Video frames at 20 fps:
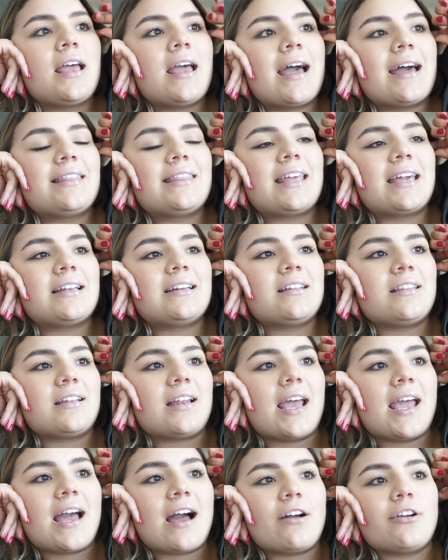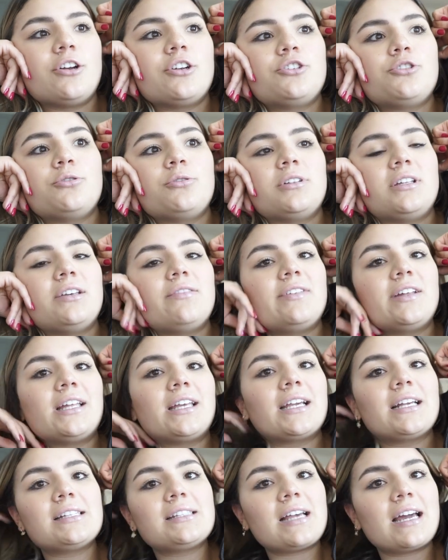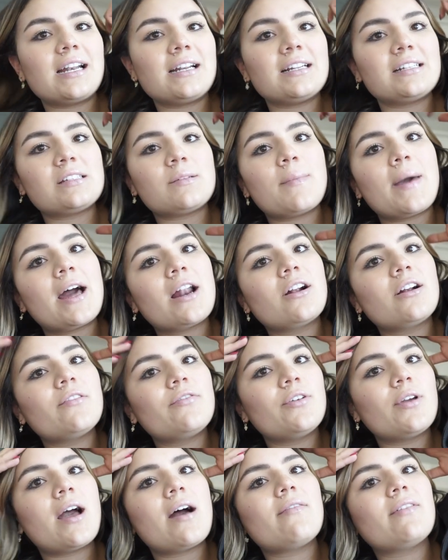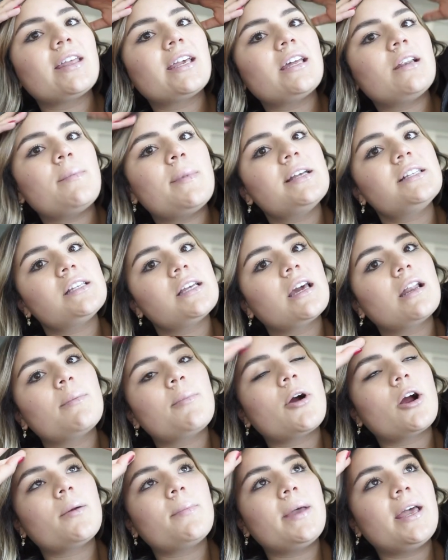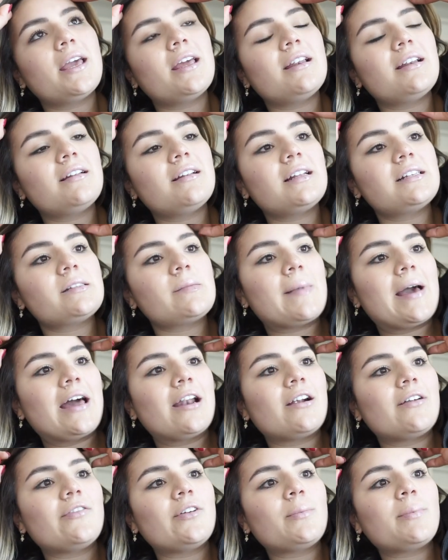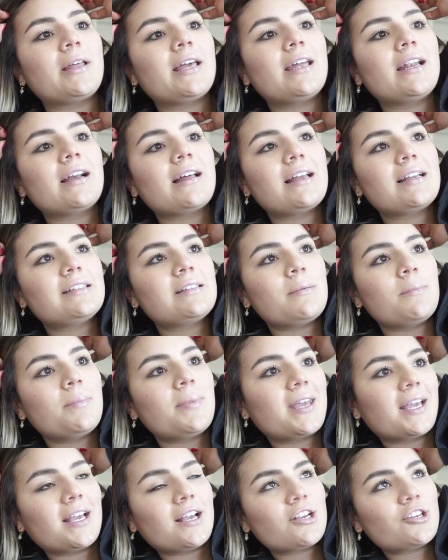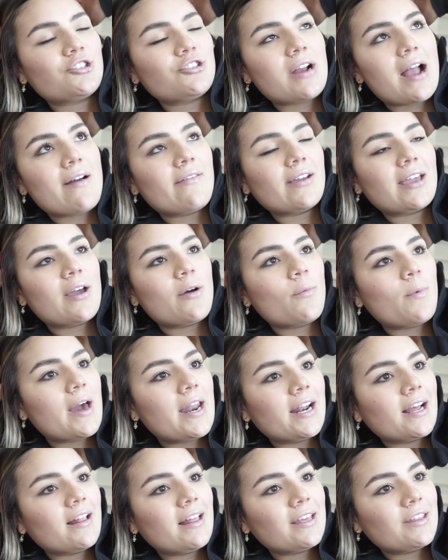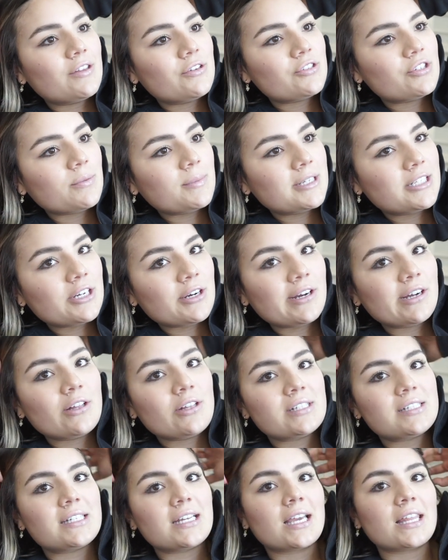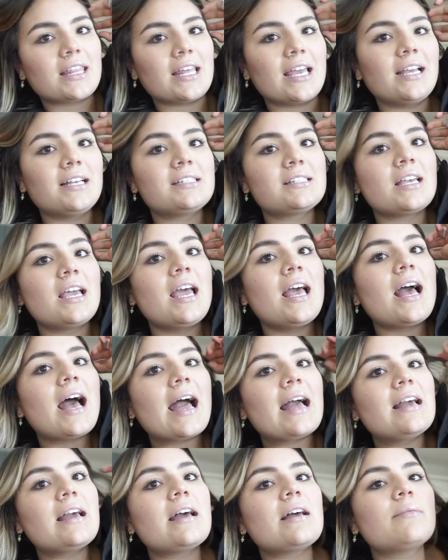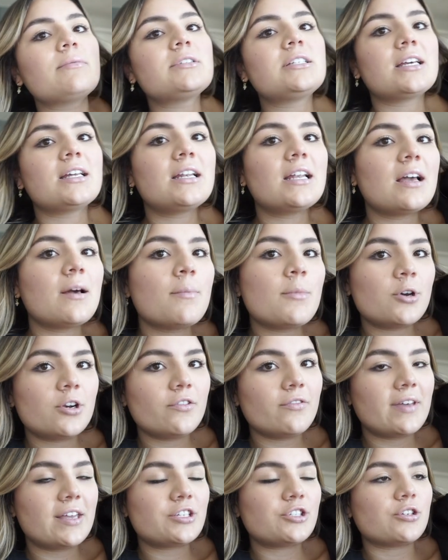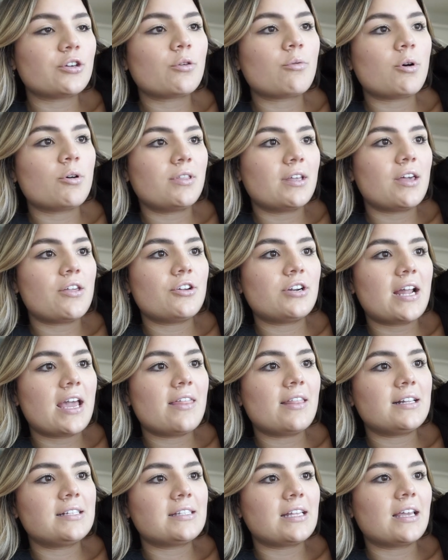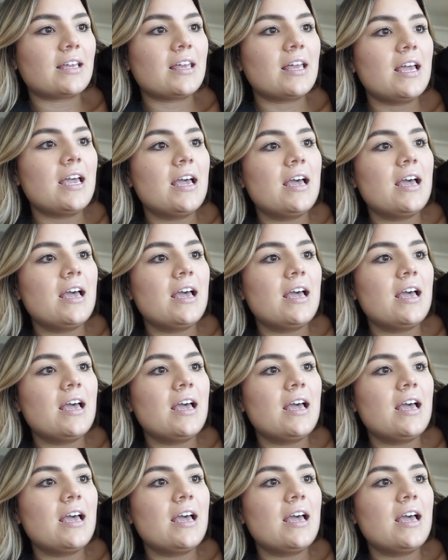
at the end of the day, how you're truly feeling inside. It doesn't matter if you have like an amazing apartment, and it doesn't matter if you're planning like some big extravagant wedding. Like, those are materialistic things. I did a motivational quote the other day that's like,